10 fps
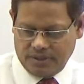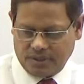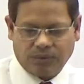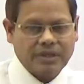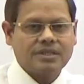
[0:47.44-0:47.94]

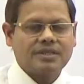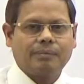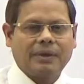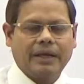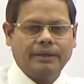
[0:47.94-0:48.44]
So, what is
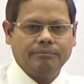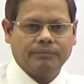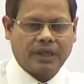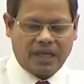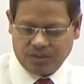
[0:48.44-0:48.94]
supply?
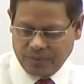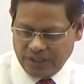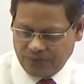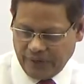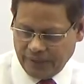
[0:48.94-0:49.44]
That has been
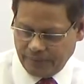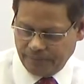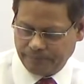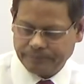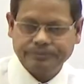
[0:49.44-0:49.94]
defined
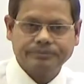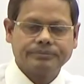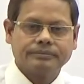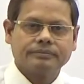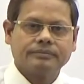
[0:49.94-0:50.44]

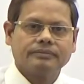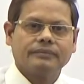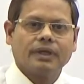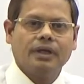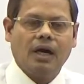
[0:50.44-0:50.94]

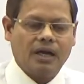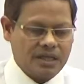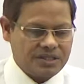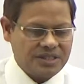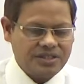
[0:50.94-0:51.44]
under
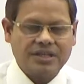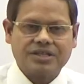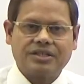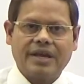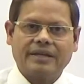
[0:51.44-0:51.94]

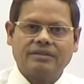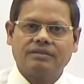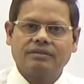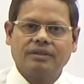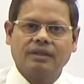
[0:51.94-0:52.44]
CGST Act,
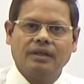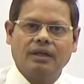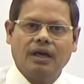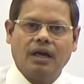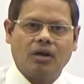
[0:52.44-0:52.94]

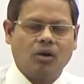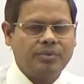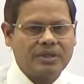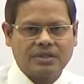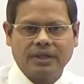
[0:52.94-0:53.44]
and
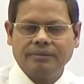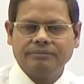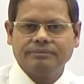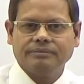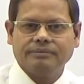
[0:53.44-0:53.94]
obviously
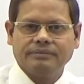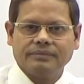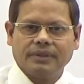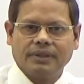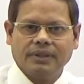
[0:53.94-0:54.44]

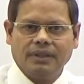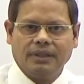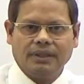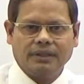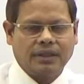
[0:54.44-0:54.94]

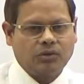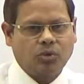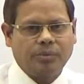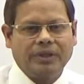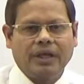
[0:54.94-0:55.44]
that
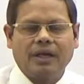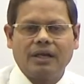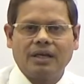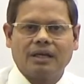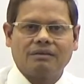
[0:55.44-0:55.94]
would be there
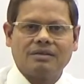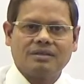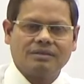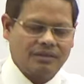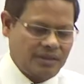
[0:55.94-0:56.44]
under,
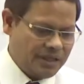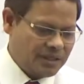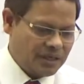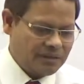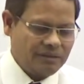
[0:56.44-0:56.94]

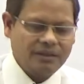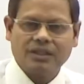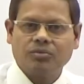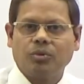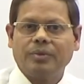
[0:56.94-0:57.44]
either
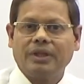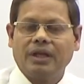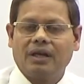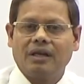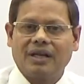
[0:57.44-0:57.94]
it would be
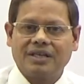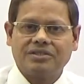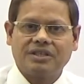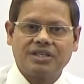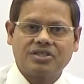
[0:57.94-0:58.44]
there under
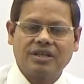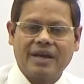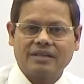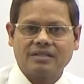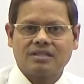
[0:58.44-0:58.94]
SGST
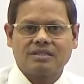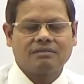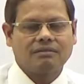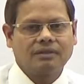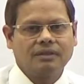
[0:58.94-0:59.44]
Acts
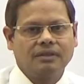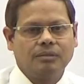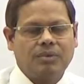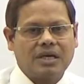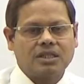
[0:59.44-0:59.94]

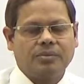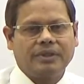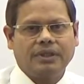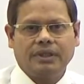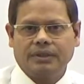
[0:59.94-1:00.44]
passed by
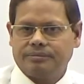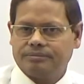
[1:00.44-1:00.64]
the